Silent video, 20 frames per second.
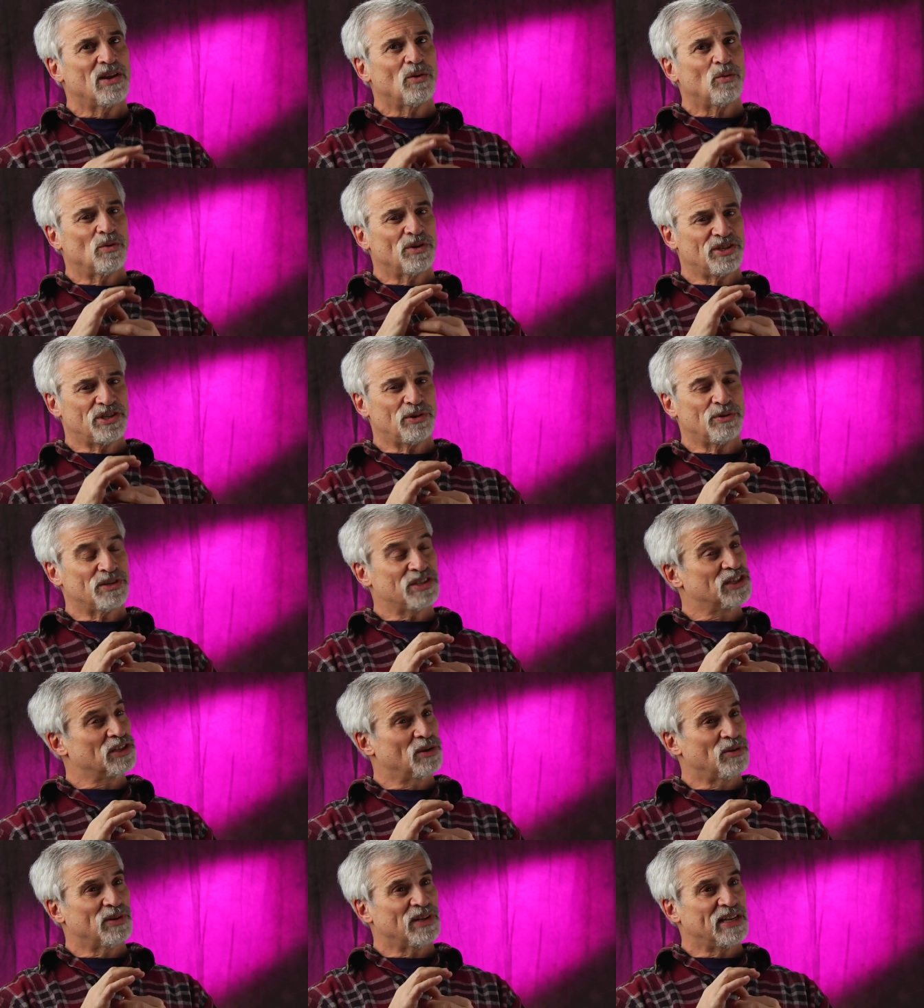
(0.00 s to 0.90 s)
we're doing
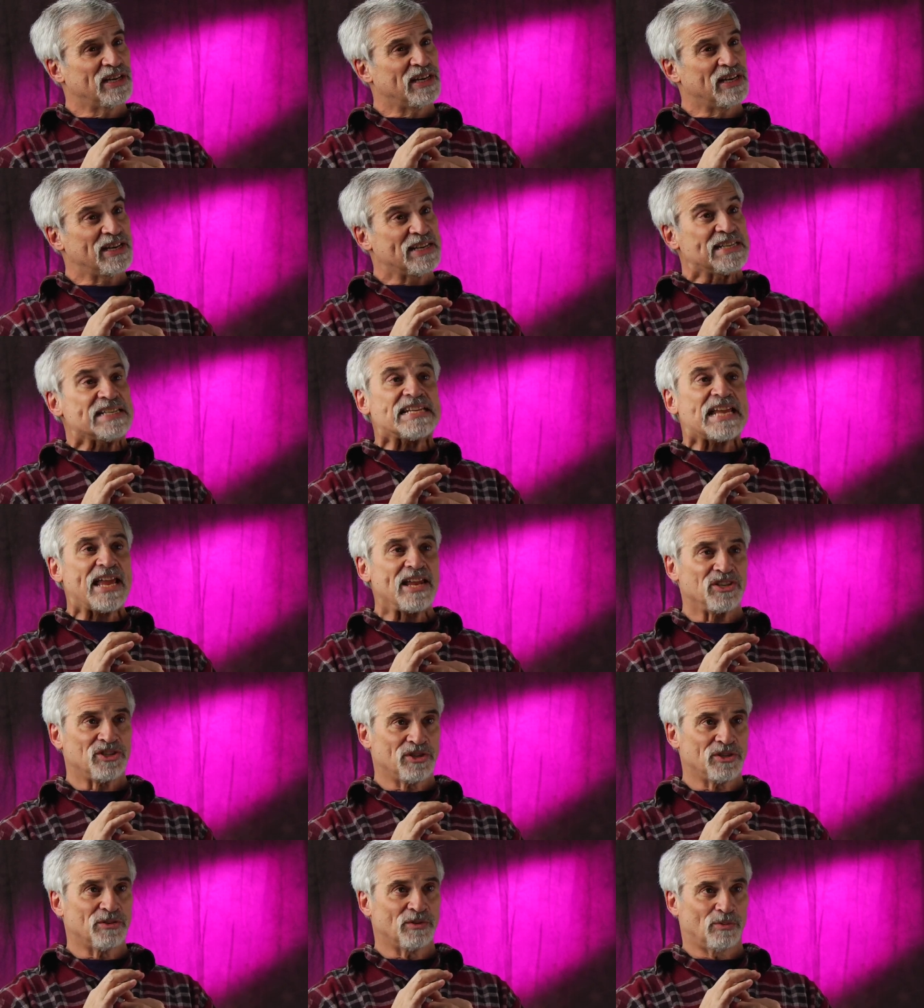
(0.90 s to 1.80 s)
so in an
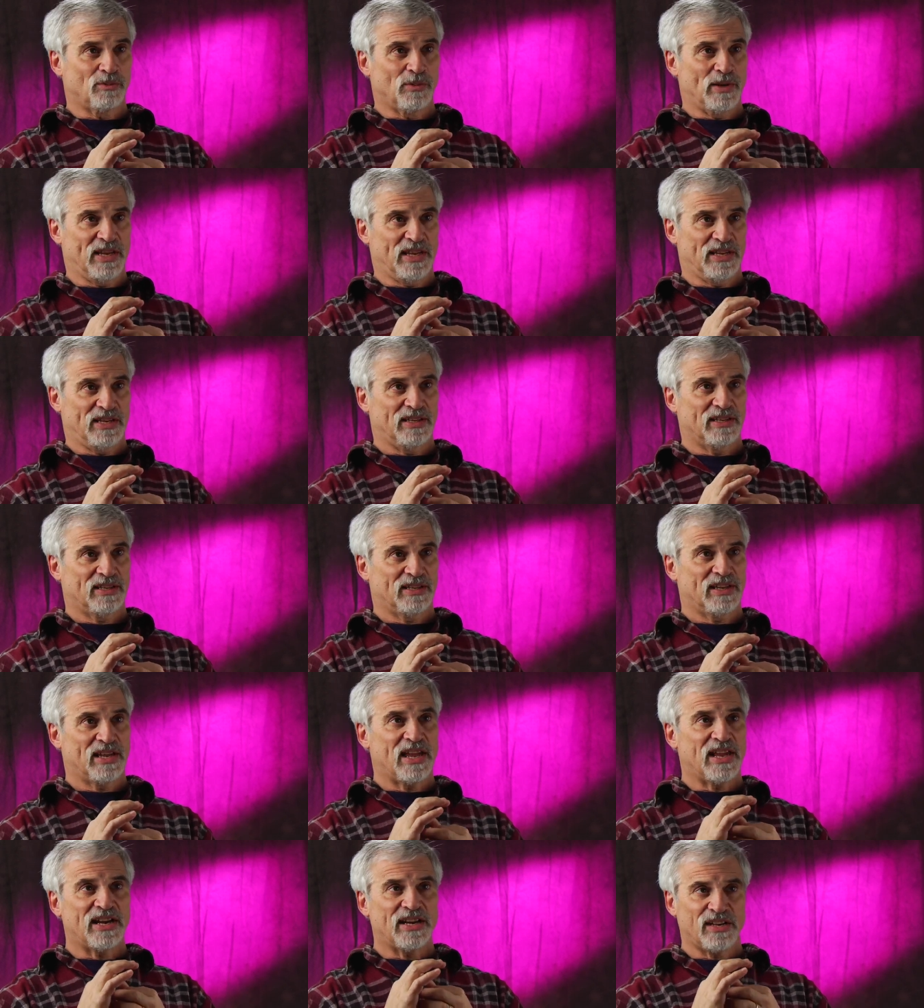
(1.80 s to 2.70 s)
intentional way
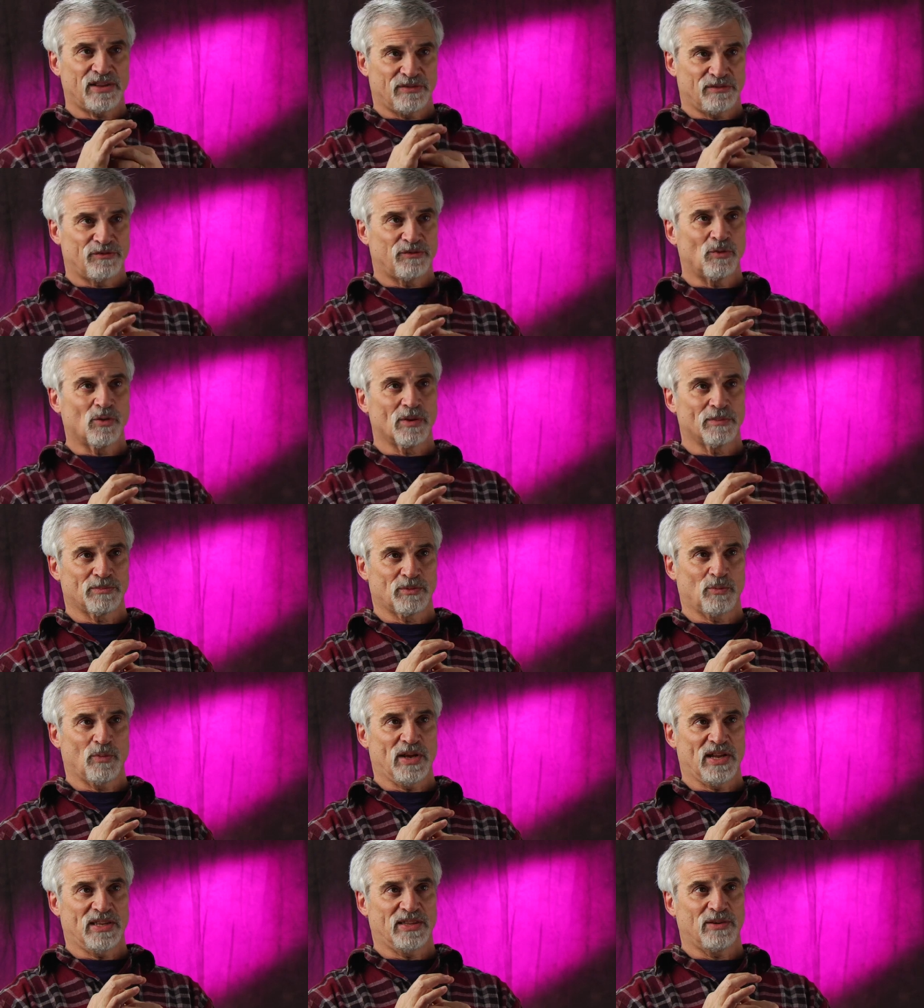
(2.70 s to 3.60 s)
and an informed
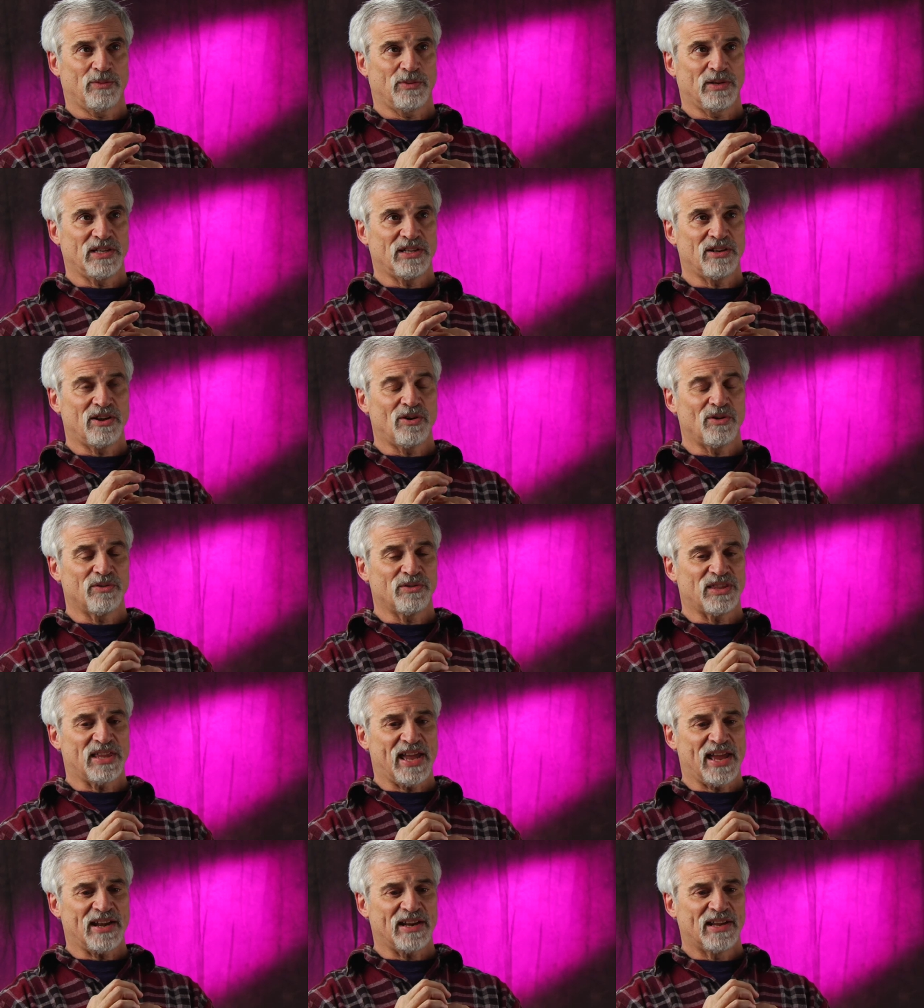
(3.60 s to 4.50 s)
way, that we know
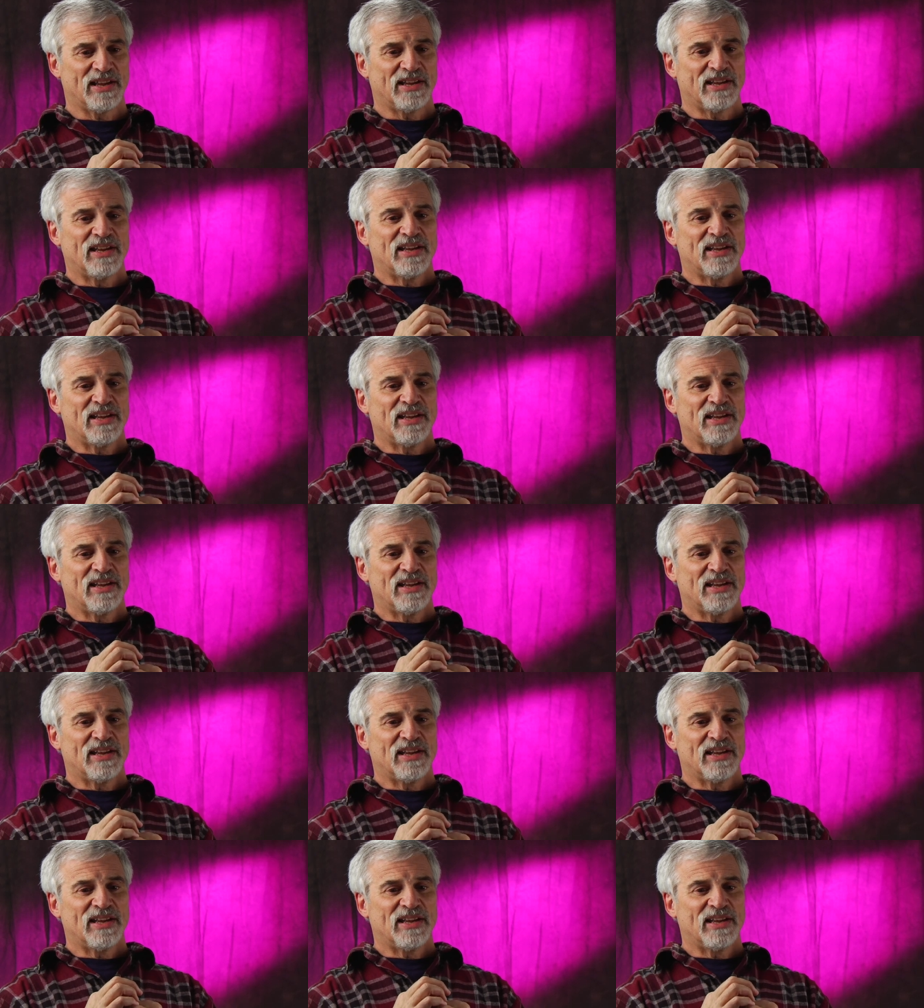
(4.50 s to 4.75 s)
that,